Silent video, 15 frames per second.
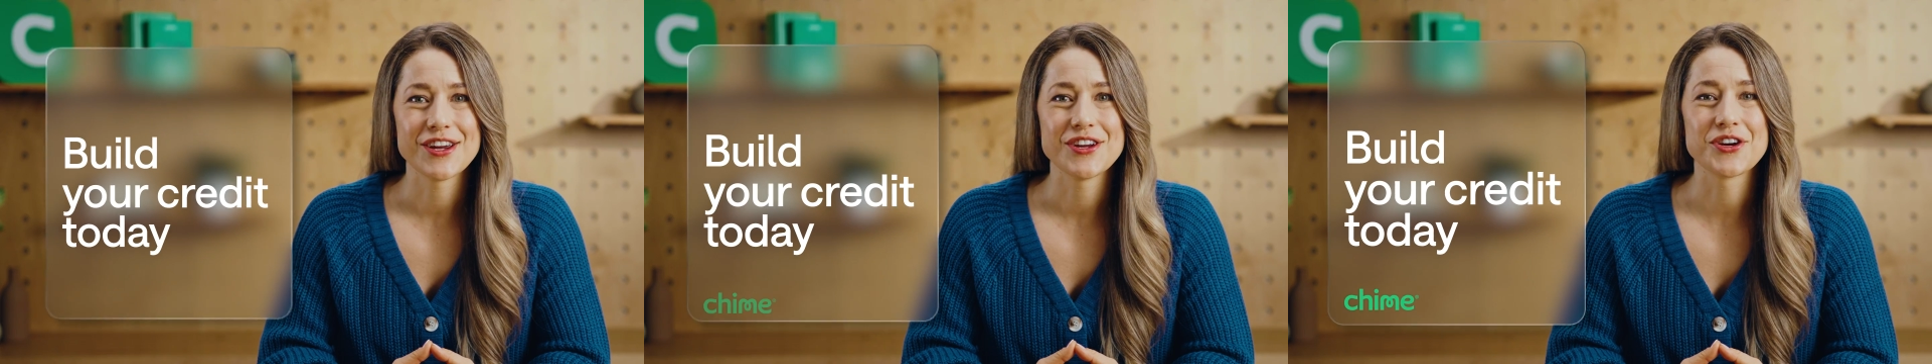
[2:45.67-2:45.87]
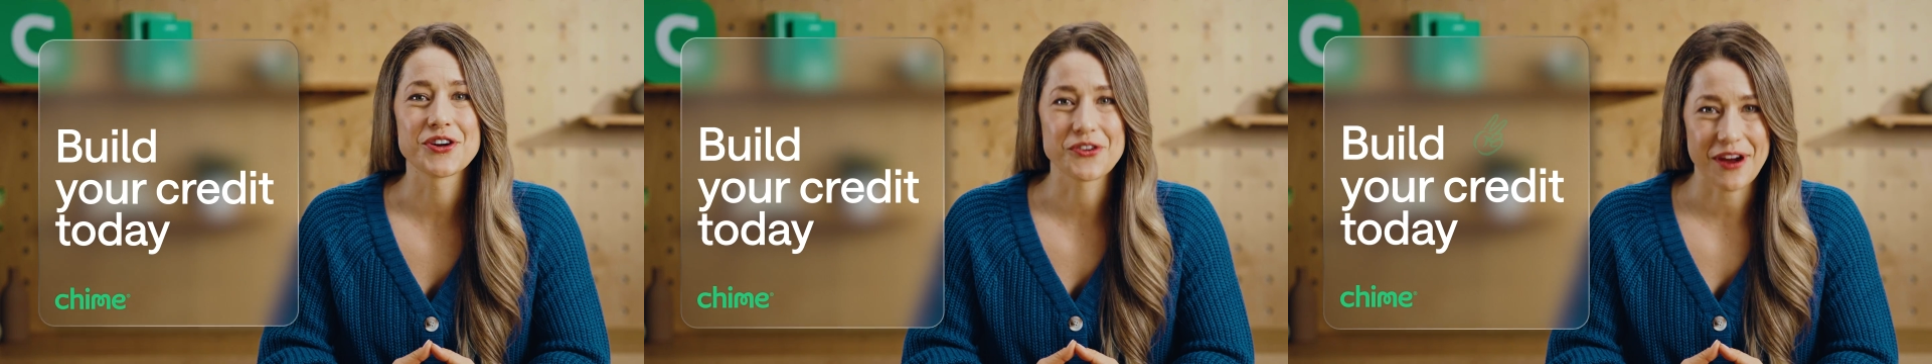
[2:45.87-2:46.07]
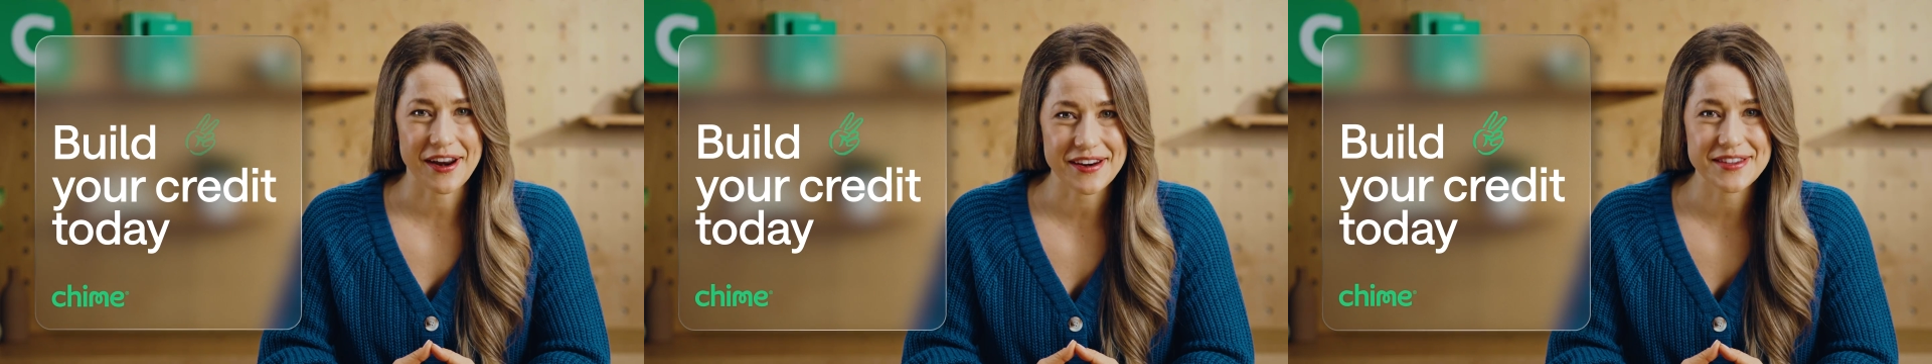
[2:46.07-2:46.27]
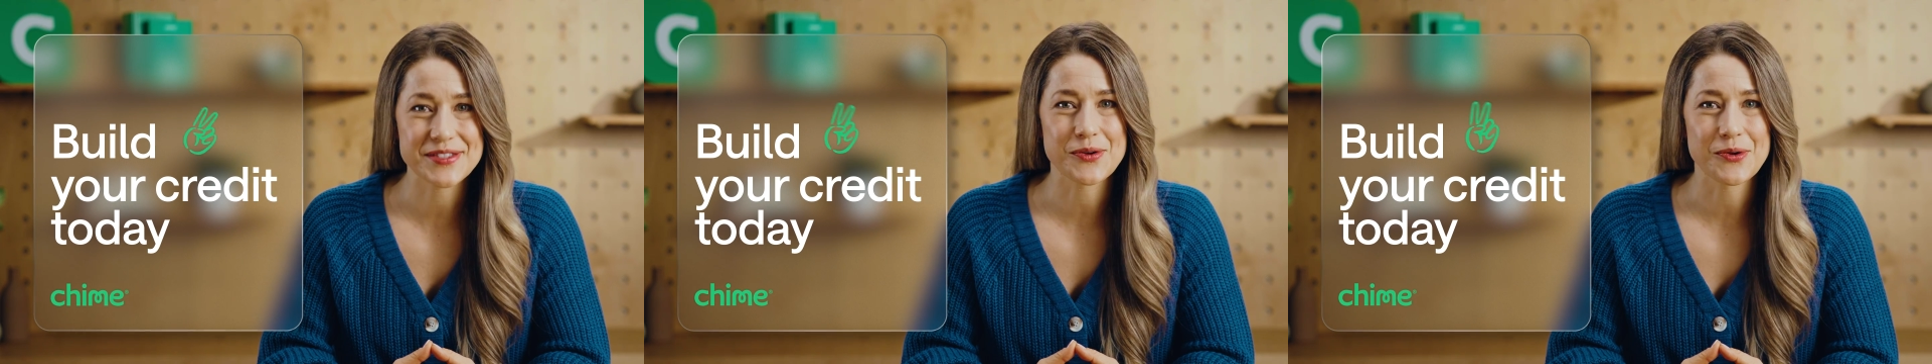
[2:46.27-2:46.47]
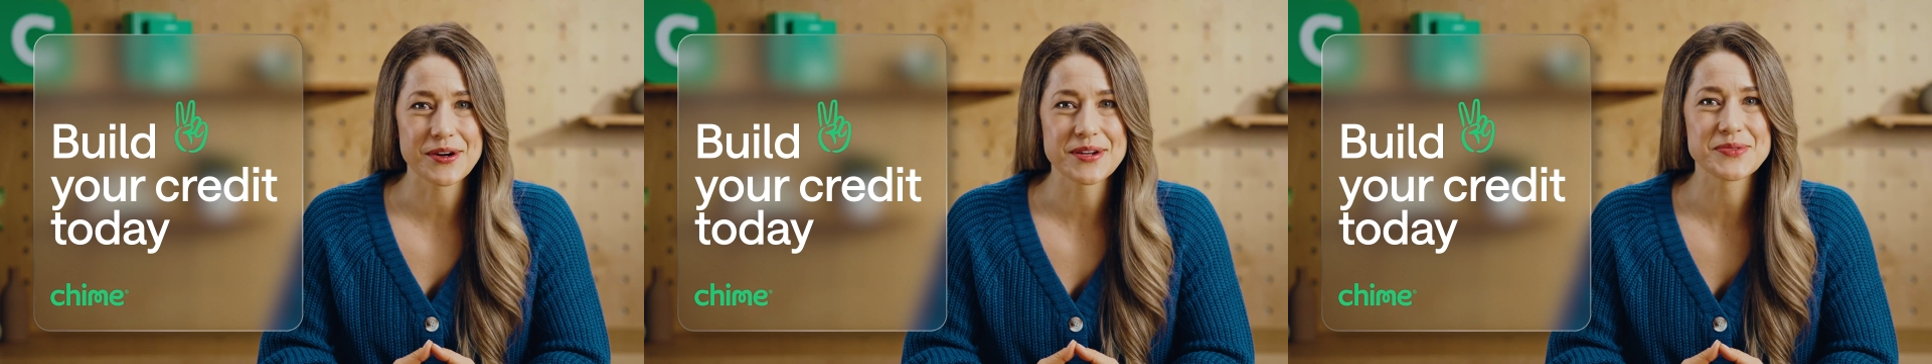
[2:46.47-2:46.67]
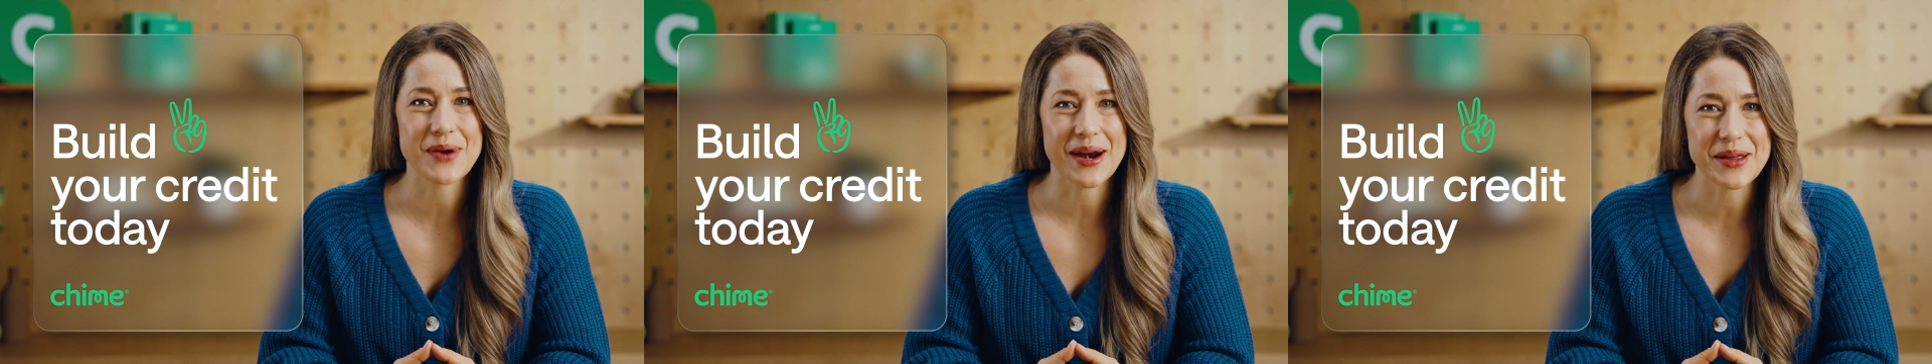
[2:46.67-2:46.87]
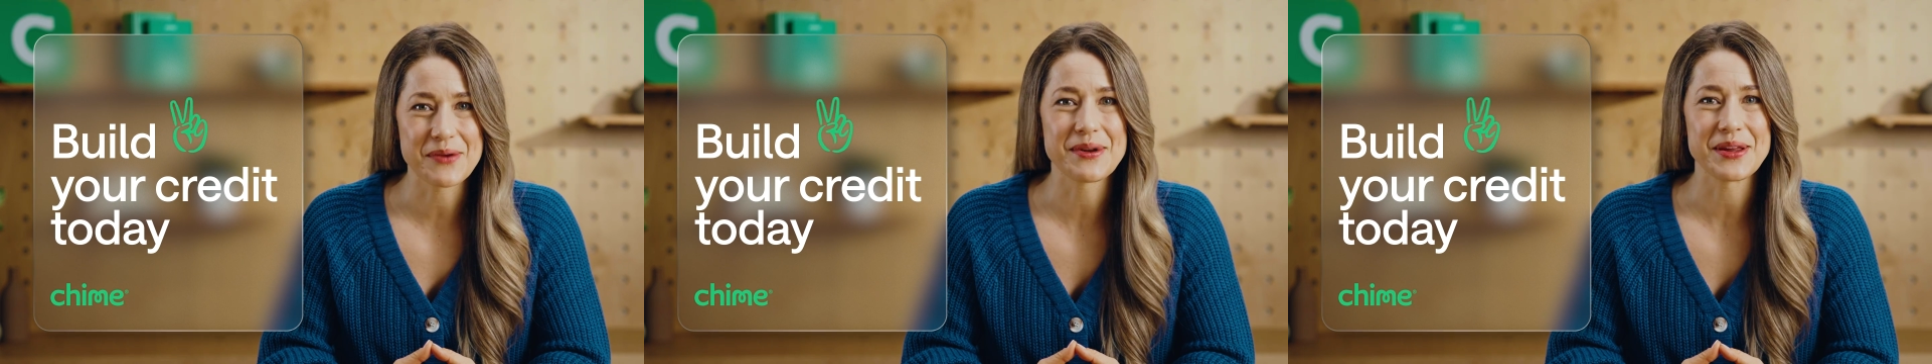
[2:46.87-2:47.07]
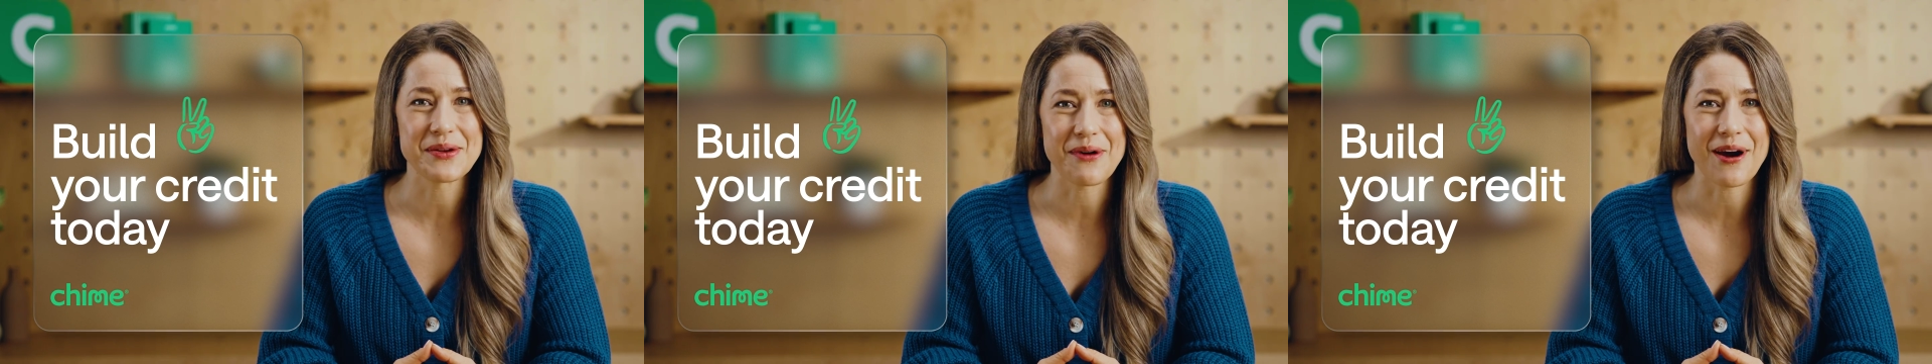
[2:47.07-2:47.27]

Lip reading: Your credit score is ready when you